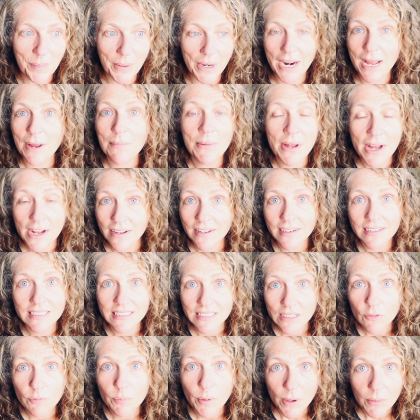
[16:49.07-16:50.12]
but I'm not going to
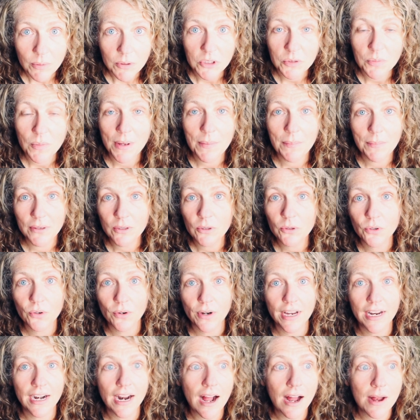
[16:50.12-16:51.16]
self-publish my middle
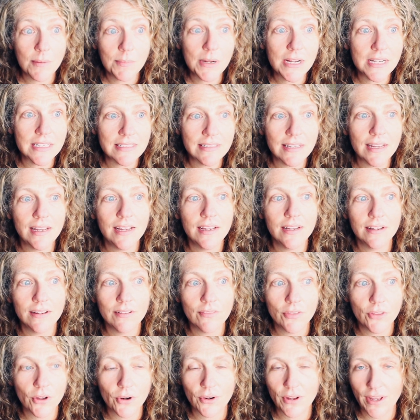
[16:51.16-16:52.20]
grade. I'm not
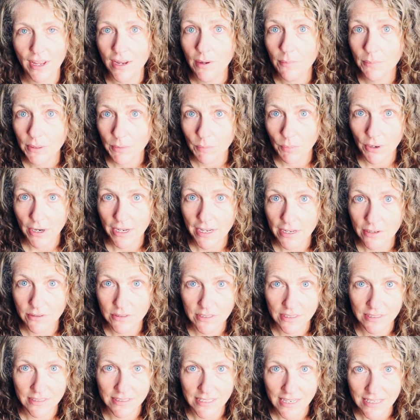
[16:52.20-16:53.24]
saying there can't be breakout
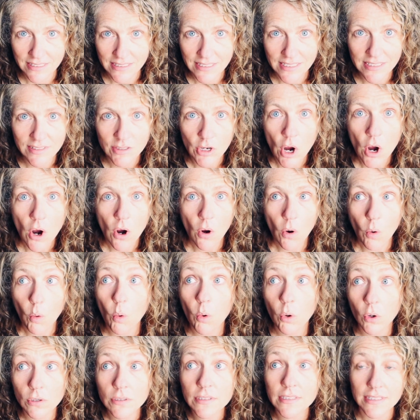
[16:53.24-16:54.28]
successes
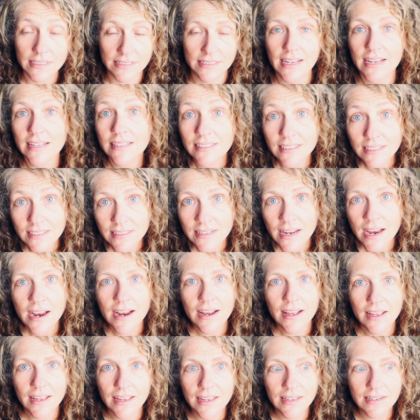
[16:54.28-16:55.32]
or successes
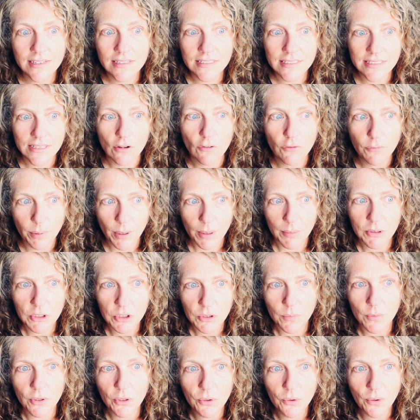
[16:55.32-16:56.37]
in
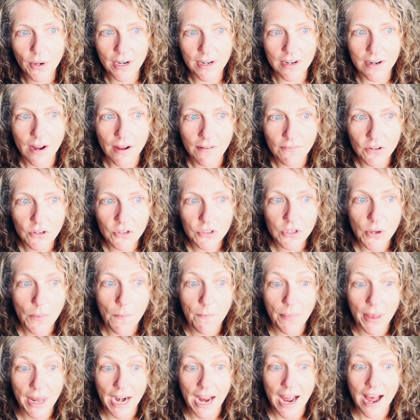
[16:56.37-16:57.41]
self-published middle grade novels,
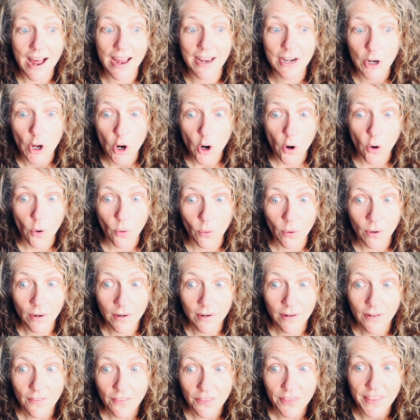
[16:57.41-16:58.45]
but I know
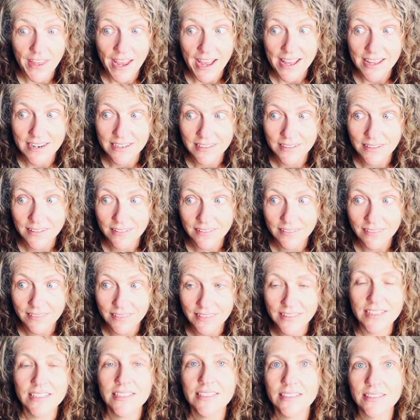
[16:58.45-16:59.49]
that
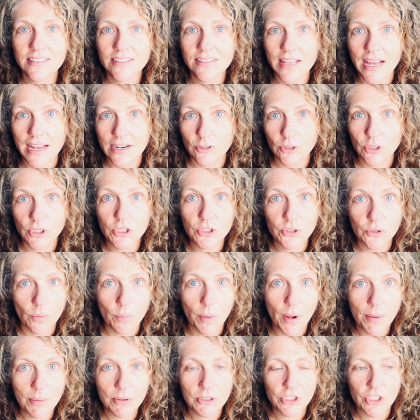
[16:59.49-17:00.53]
this that traditional
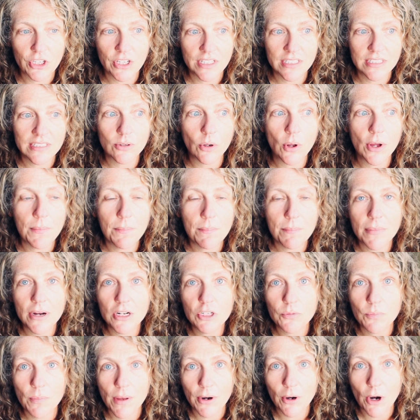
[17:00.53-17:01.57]
publishing is still a
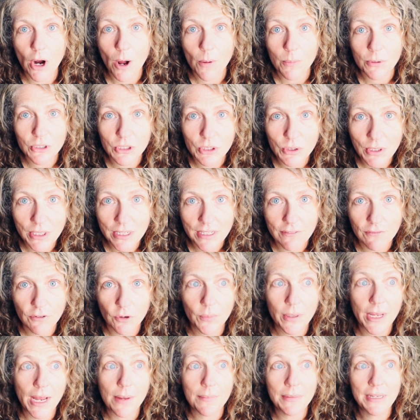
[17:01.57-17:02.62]
much better opportunity for
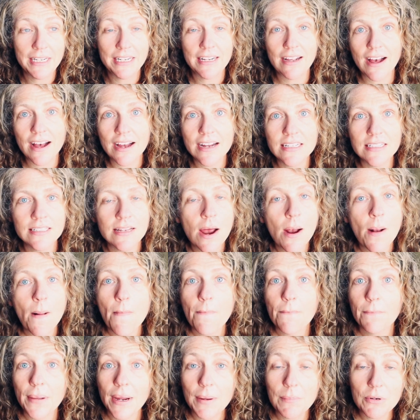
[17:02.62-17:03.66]
me. I mean, guys,
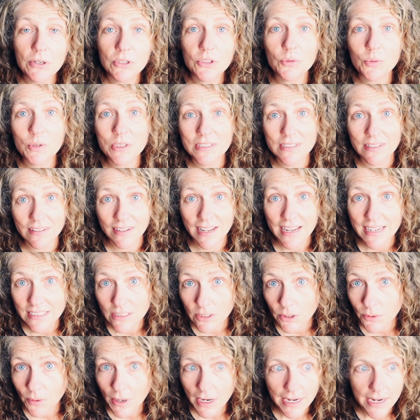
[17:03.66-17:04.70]
my books with
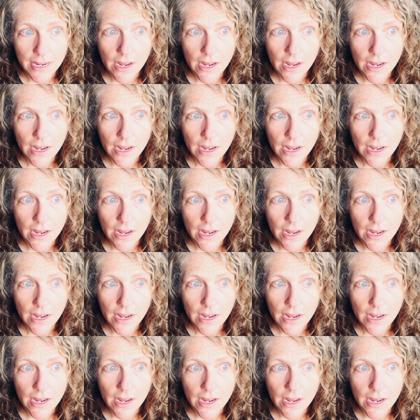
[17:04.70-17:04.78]
Scholastic right